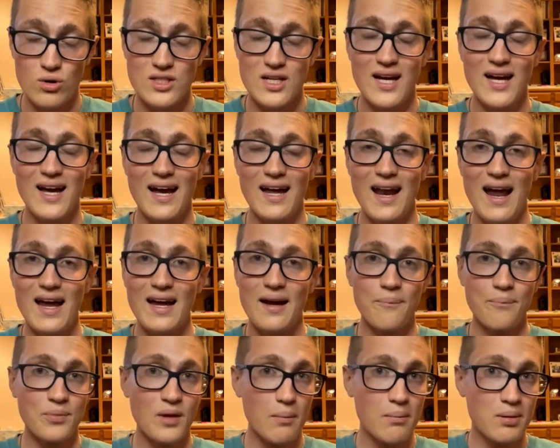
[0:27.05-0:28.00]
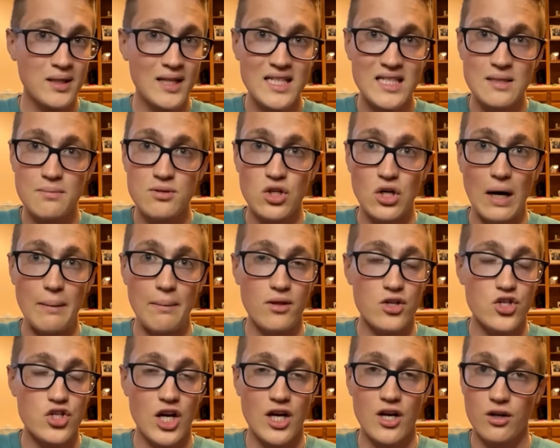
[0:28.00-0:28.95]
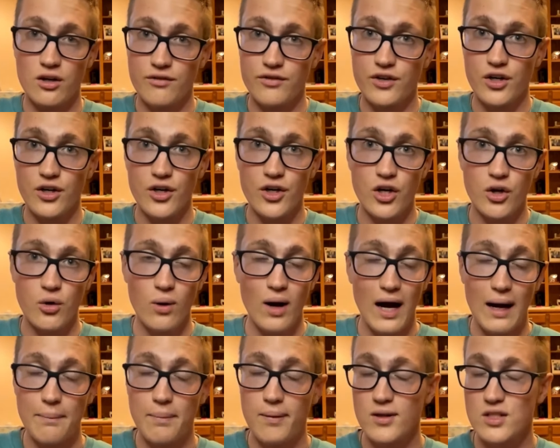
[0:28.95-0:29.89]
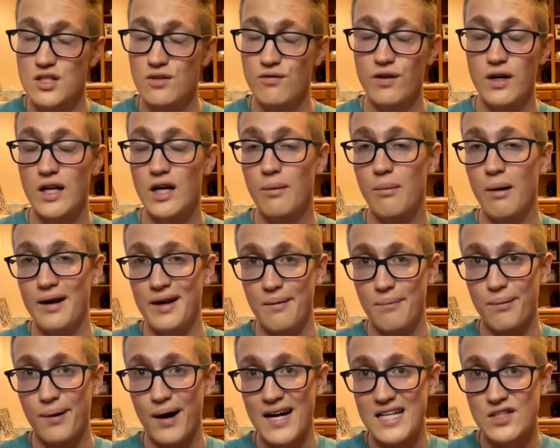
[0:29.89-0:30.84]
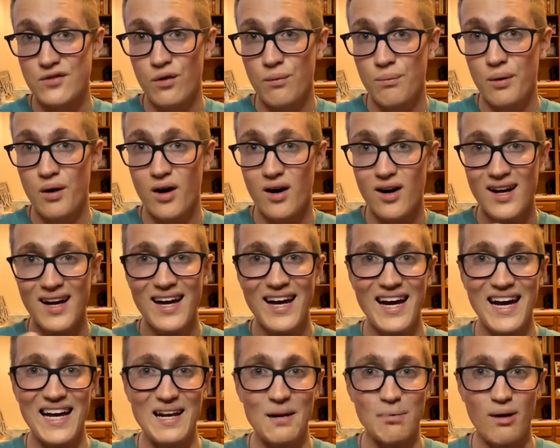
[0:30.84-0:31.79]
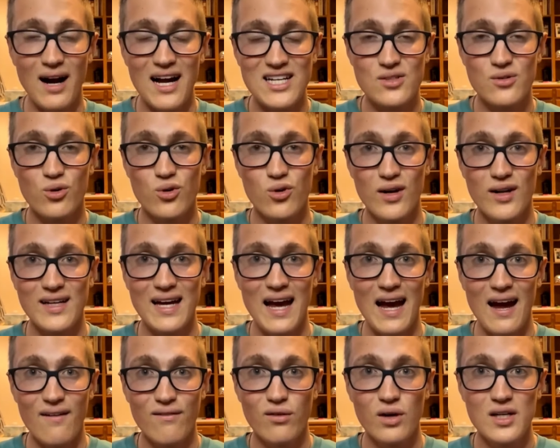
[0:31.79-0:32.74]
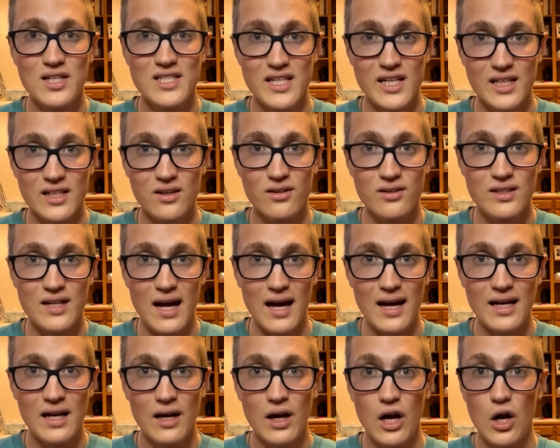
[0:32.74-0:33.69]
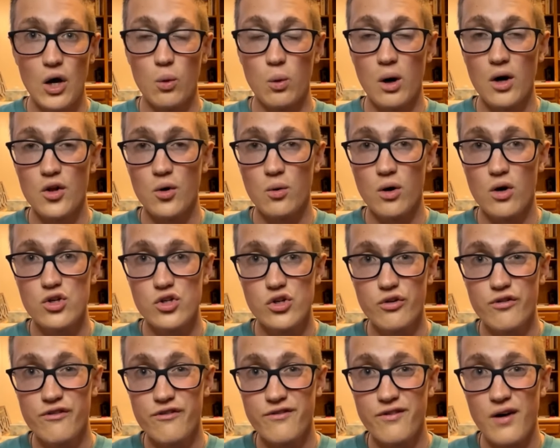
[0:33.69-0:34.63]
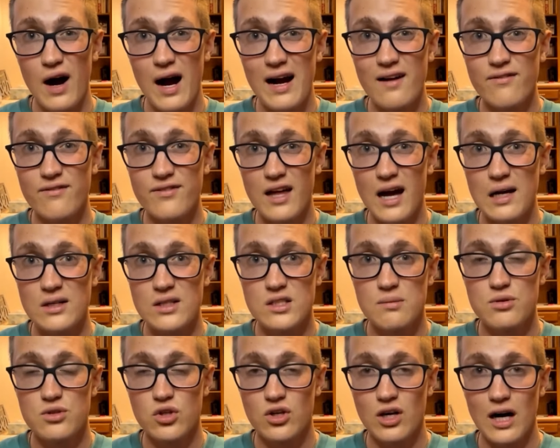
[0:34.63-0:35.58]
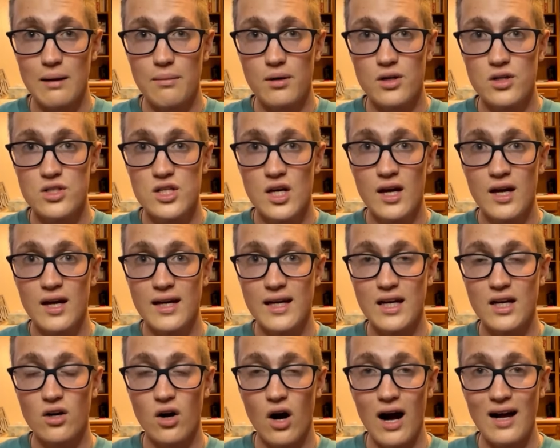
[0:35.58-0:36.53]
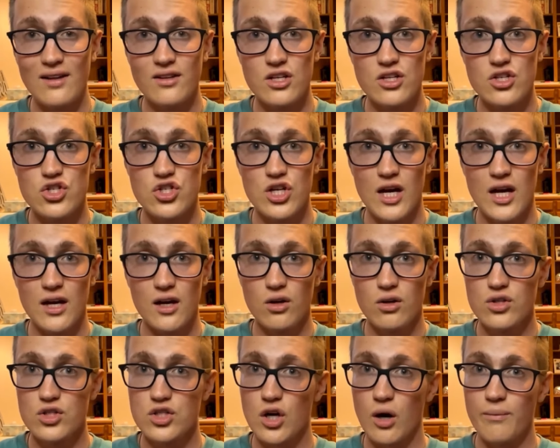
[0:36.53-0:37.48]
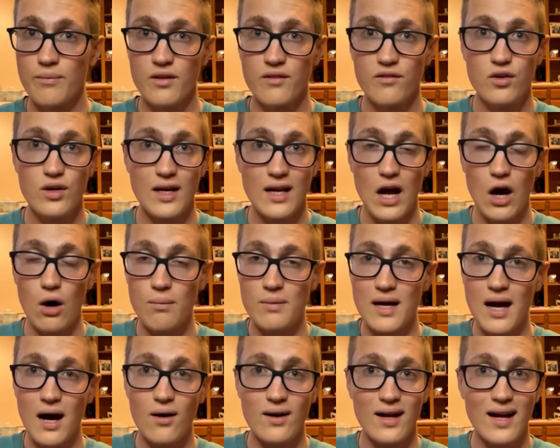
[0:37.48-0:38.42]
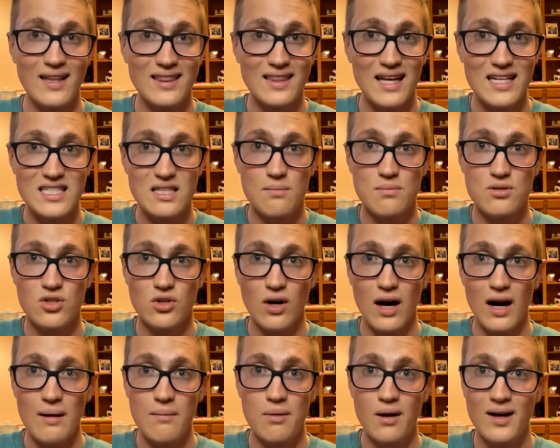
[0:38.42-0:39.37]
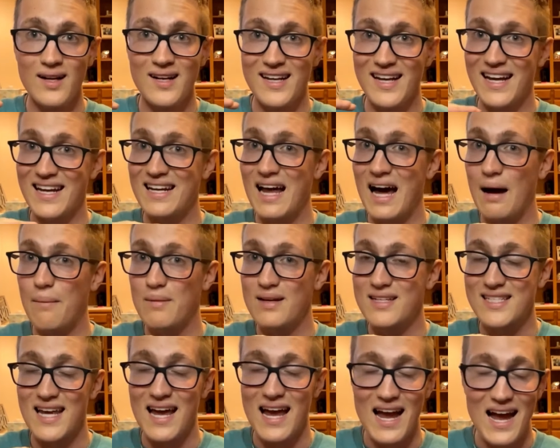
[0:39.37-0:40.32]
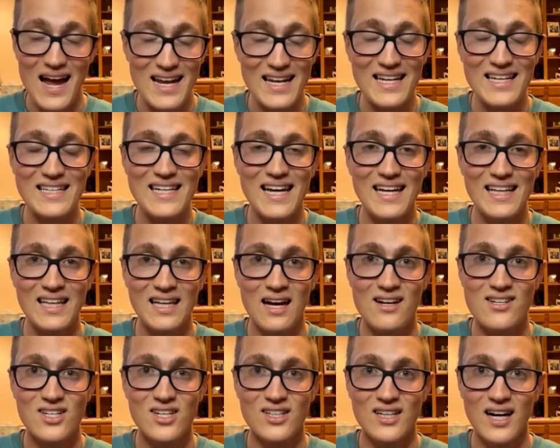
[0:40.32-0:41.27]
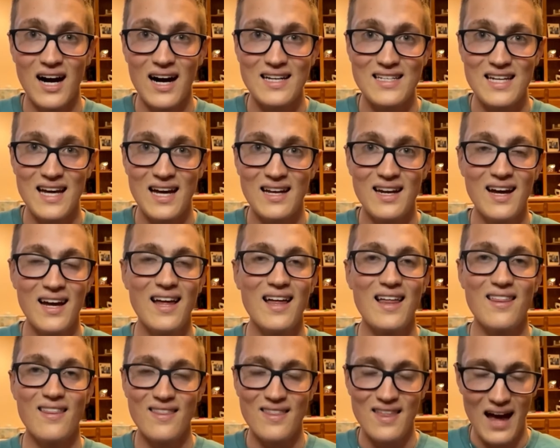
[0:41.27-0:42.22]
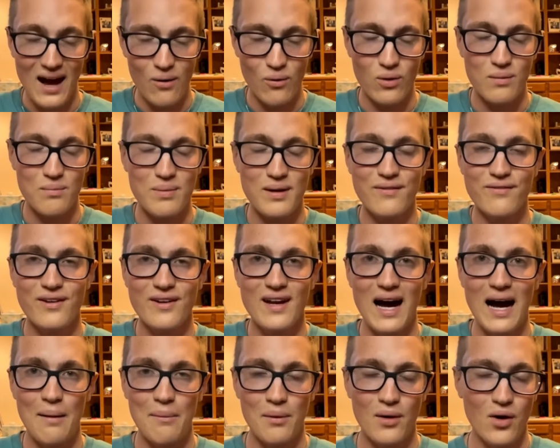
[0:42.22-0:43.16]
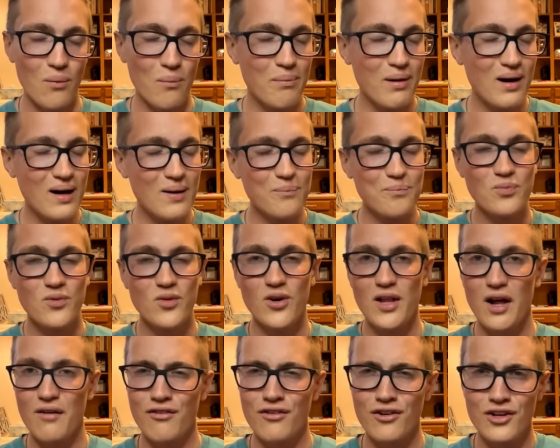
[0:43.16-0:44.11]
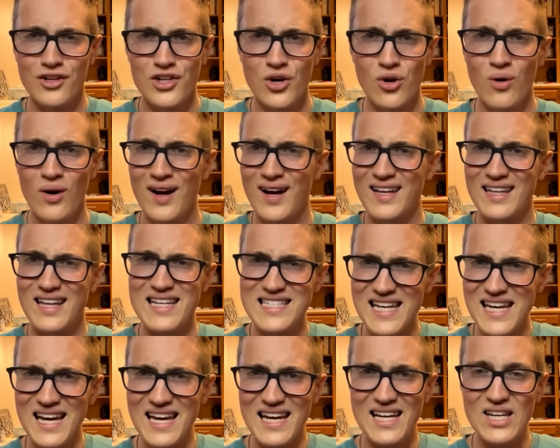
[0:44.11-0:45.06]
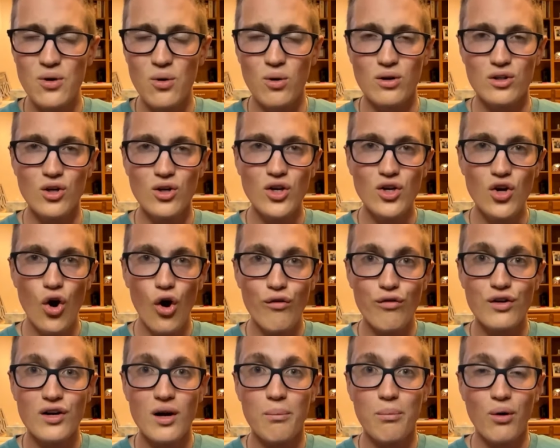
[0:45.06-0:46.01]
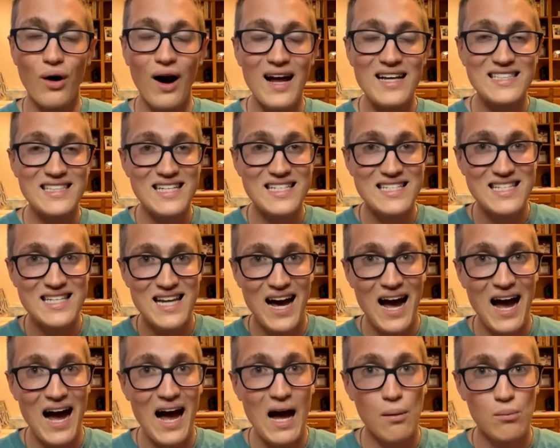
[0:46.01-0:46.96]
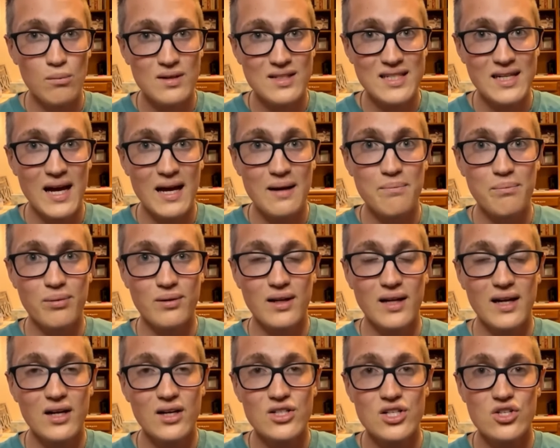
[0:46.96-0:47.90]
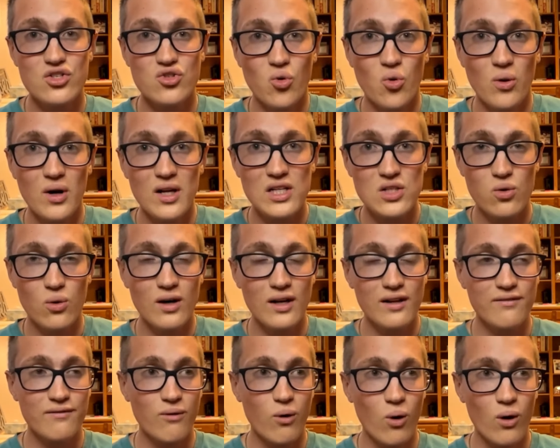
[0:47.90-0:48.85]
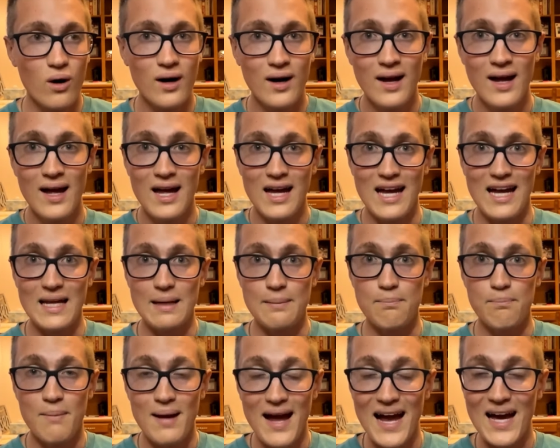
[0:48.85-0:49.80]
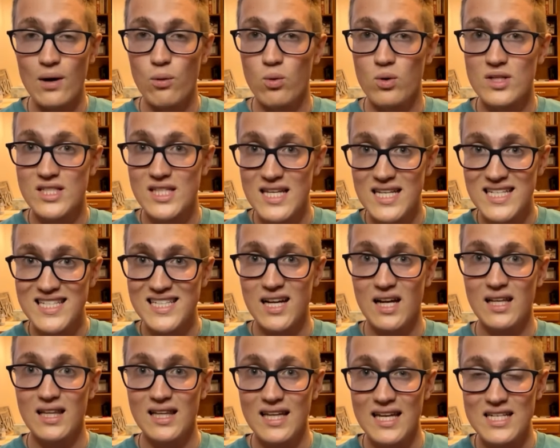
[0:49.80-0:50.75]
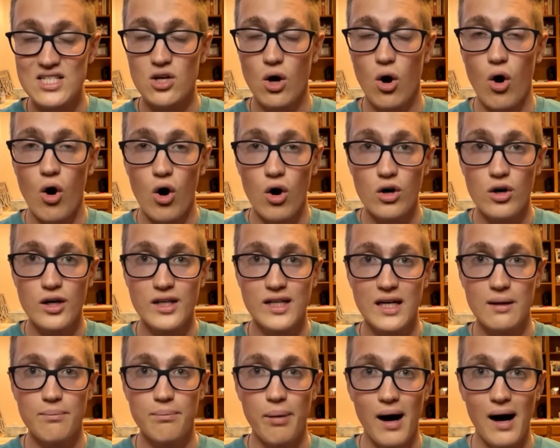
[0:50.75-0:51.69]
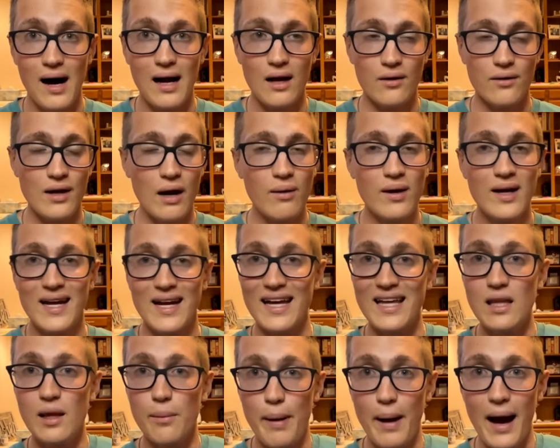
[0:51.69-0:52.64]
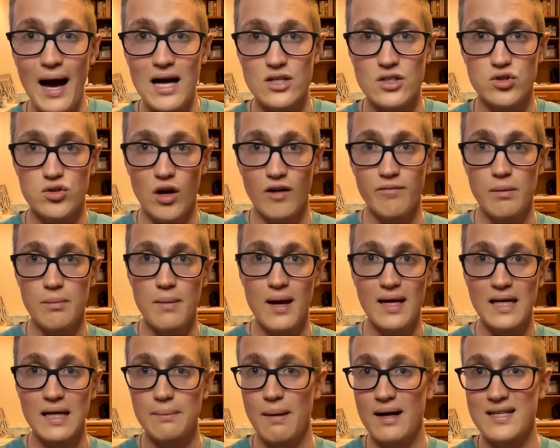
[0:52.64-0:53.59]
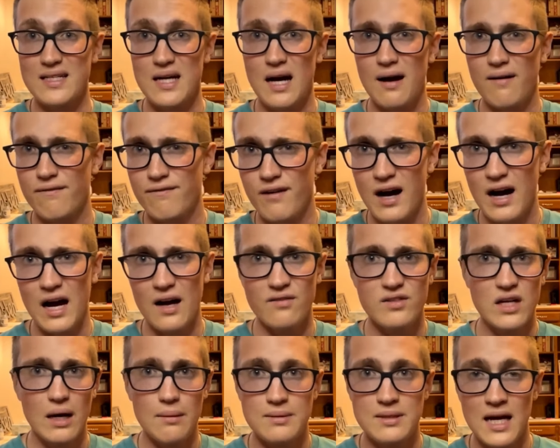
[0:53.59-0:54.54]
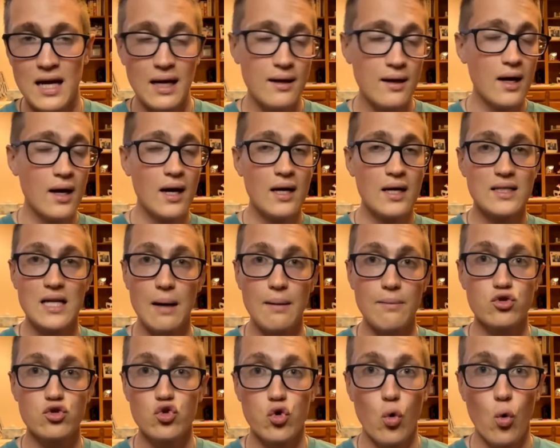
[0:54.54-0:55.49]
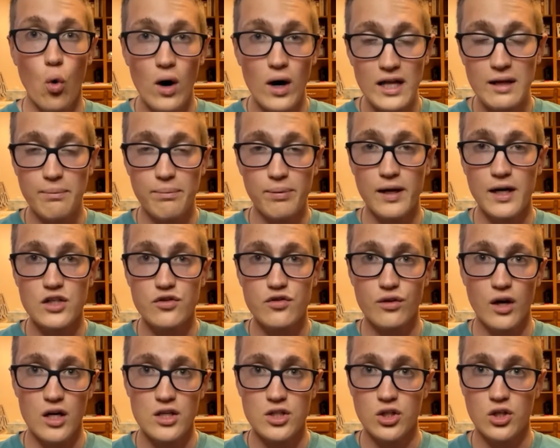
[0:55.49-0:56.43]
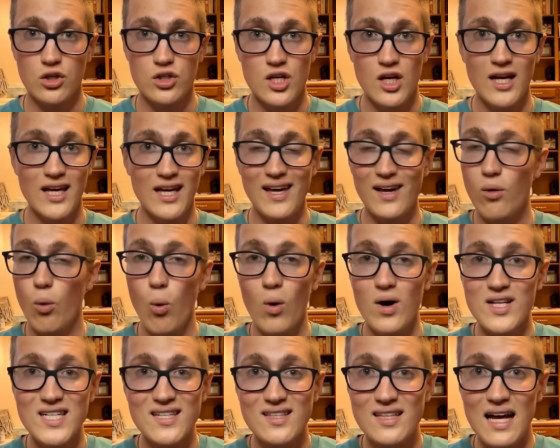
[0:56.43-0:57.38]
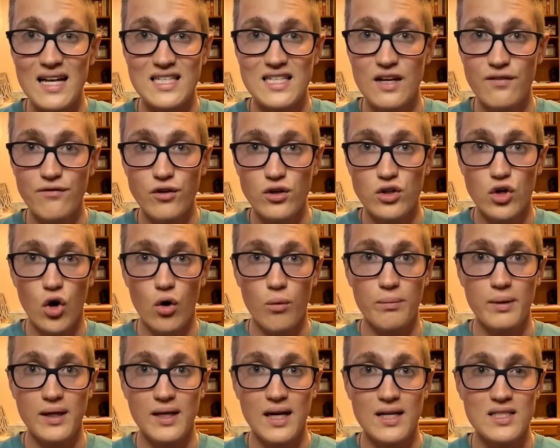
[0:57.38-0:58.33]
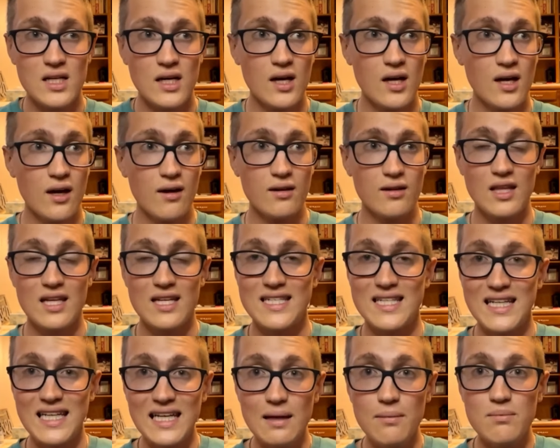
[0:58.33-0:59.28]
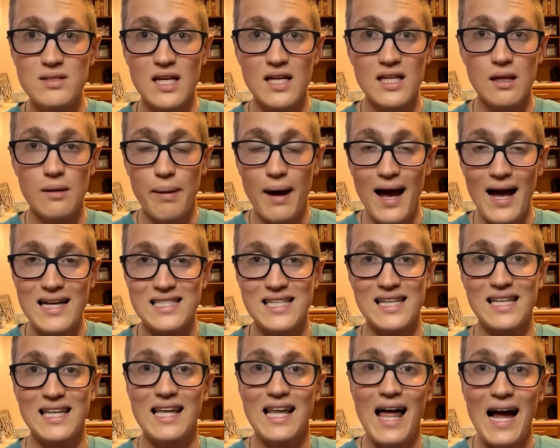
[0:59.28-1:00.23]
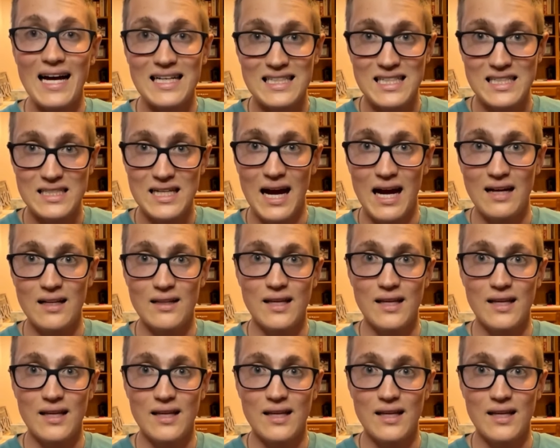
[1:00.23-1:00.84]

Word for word: And hey, please subscribe to the channel if you're new. I post a video about Nebraska football and Nebraska recruiting every single day, and we're on the road to 5,000 subscribers here on this channel. So if you can help me out, hit that subscribe button and not miss any daily Husker content, that would be phenomenal. But without further ado, let's get into it. Looking over Nebraska's top 10 players in 2024, and man, was this list hard to compile. Now, in the past, when I've been making my top 5, top 10, top 20 players for the Huskers, it wasn't that difficult because the teams in the past lacked talent. They